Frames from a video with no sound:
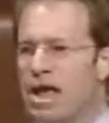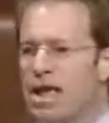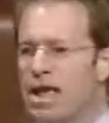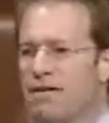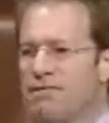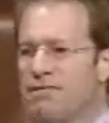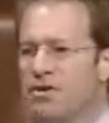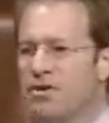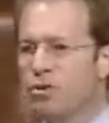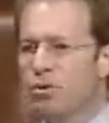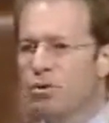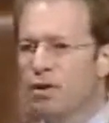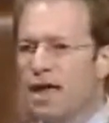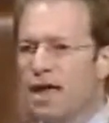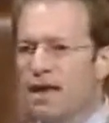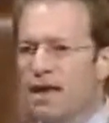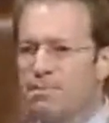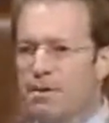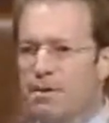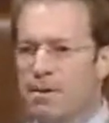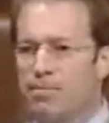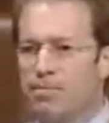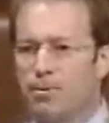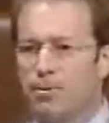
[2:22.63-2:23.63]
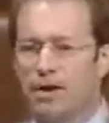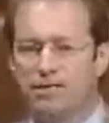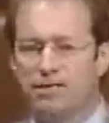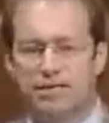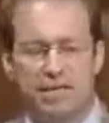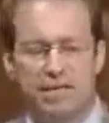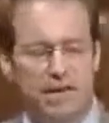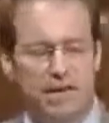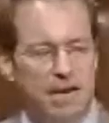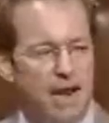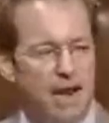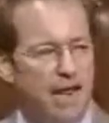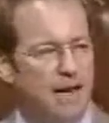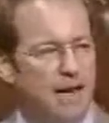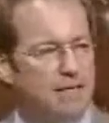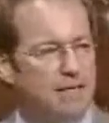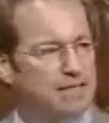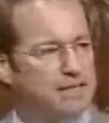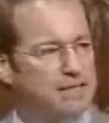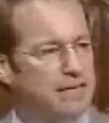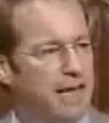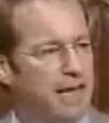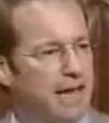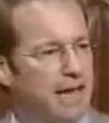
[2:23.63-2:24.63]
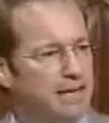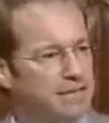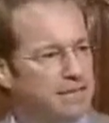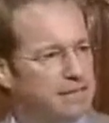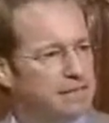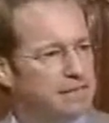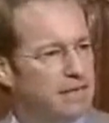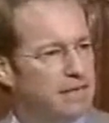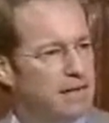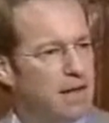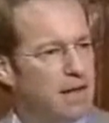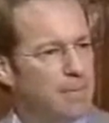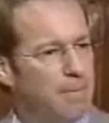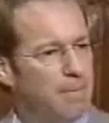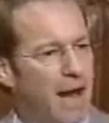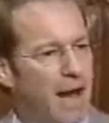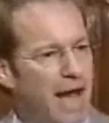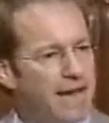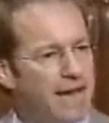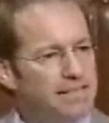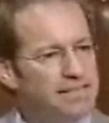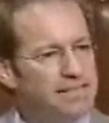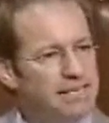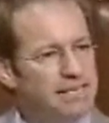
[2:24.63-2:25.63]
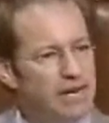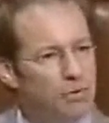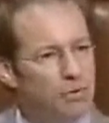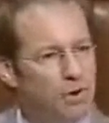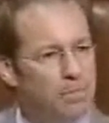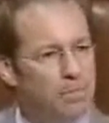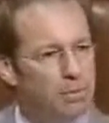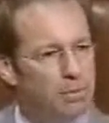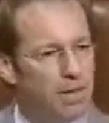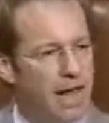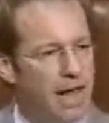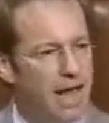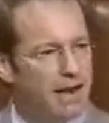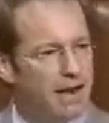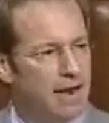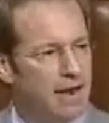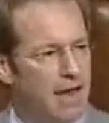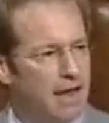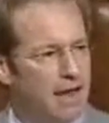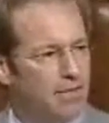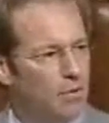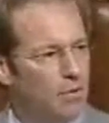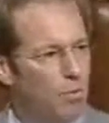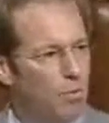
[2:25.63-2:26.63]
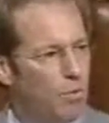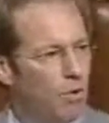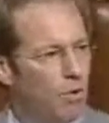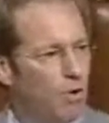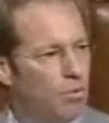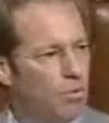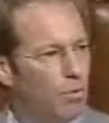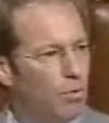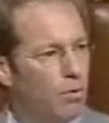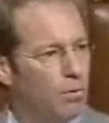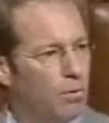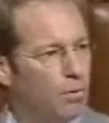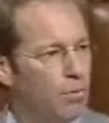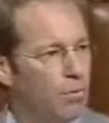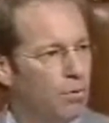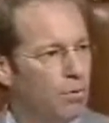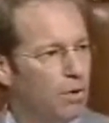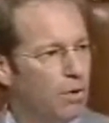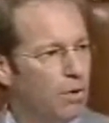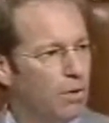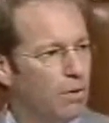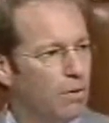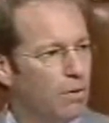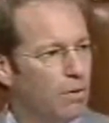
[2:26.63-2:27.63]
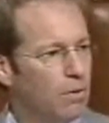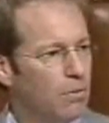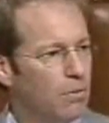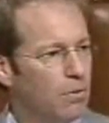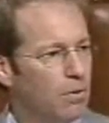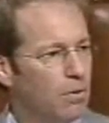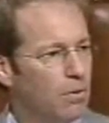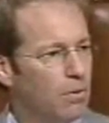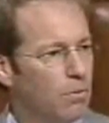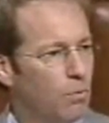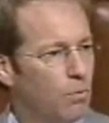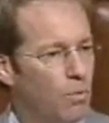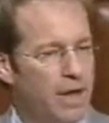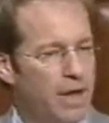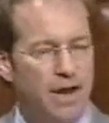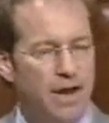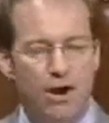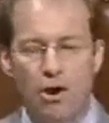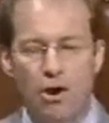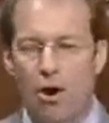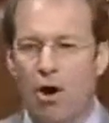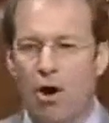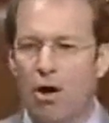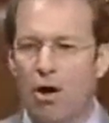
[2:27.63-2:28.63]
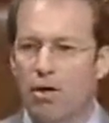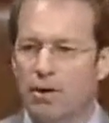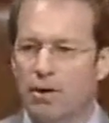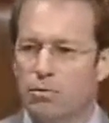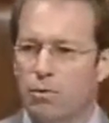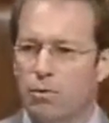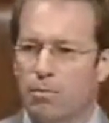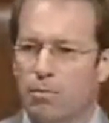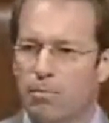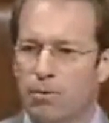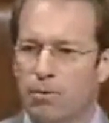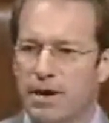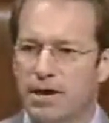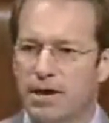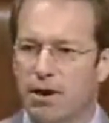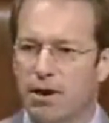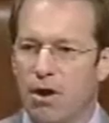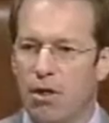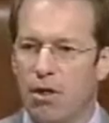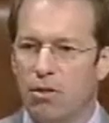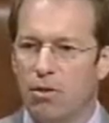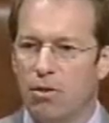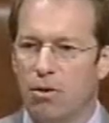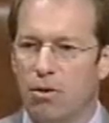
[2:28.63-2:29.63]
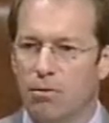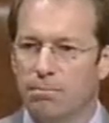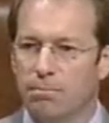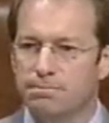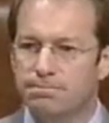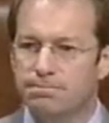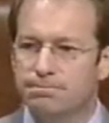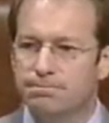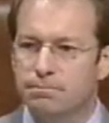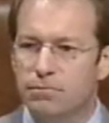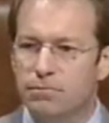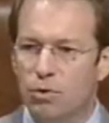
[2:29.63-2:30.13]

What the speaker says: If you elect me president of the United States, my secret plan to end the war will win it all and will bring it all home.